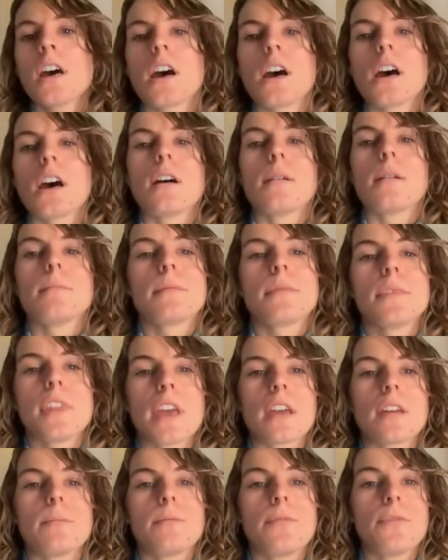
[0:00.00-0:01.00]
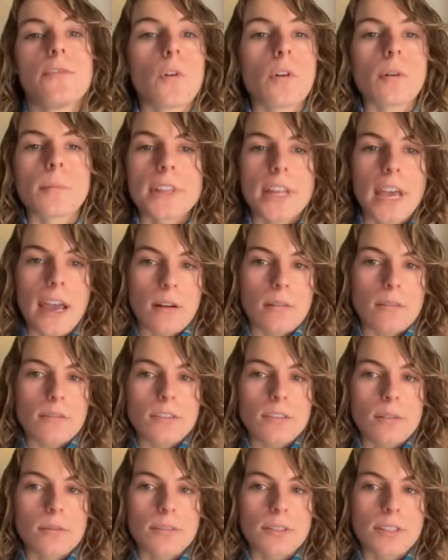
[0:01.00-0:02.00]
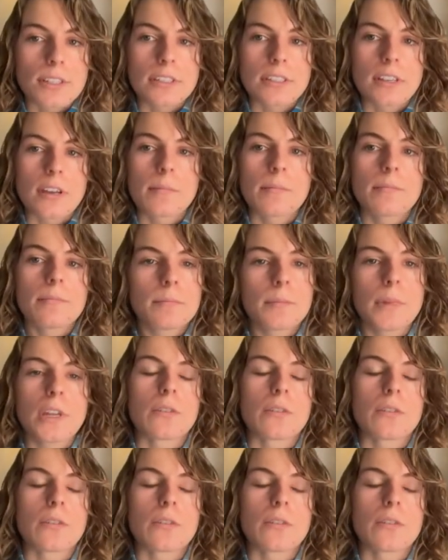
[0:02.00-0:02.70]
They form in the outer solar system,